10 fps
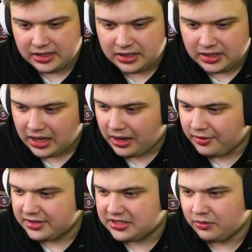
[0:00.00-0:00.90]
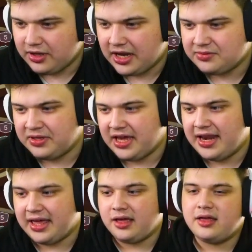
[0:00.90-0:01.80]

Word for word: I wanna see what you guys been getting.